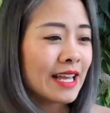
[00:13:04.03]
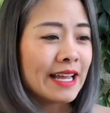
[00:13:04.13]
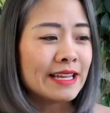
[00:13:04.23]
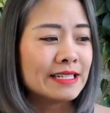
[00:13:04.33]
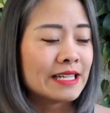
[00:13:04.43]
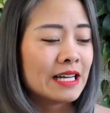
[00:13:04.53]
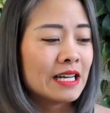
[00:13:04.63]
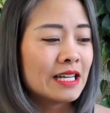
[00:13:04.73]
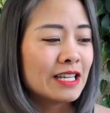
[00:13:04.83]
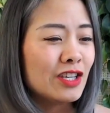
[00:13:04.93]
and
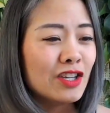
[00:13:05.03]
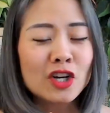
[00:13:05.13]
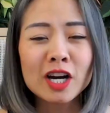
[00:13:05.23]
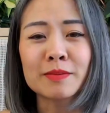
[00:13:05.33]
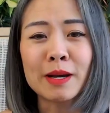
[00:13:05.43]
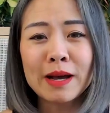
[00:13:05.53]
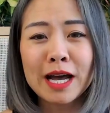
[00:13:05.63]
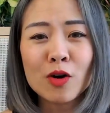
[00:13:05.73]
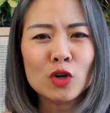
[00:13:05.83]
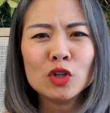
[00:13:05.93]
he talks about
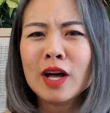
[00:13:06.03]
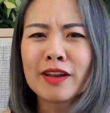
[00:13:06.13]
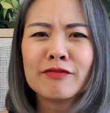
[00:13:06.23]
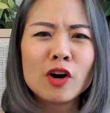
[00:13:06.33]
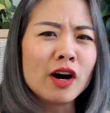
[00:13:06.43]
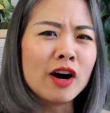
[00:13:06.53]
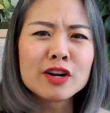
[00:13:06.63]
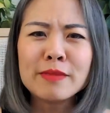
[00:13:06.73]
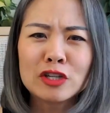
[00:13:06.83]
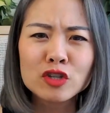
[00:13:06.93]
how a lot of
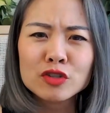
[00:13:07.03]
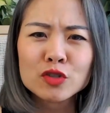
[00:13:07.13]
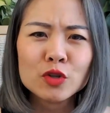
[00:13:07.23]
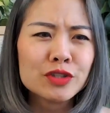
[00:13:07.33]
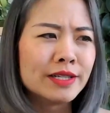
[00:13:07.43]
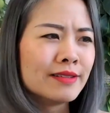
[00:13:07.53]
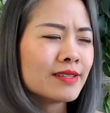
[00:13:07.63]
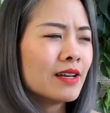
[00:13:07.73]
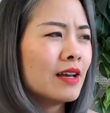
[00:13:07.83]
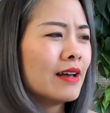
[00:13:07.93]
automation
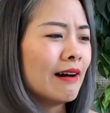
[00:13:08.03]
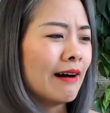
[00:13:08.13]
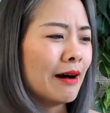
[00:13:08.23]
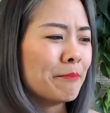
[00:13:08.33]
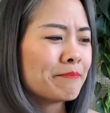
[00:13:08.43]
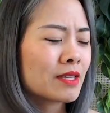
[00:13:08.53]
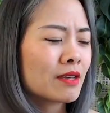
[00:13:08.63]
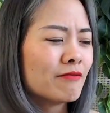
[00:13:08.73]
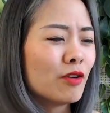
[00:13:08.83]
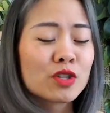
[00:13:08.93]
consultants
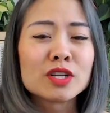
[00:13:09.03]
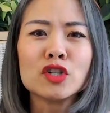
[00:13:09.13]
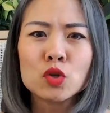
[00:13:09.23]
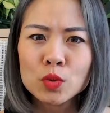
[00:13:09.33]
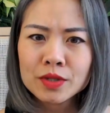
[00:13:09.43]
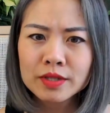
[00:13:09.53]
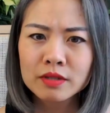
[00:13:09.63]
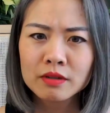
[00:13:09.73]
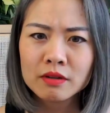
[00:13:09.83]
focus on tools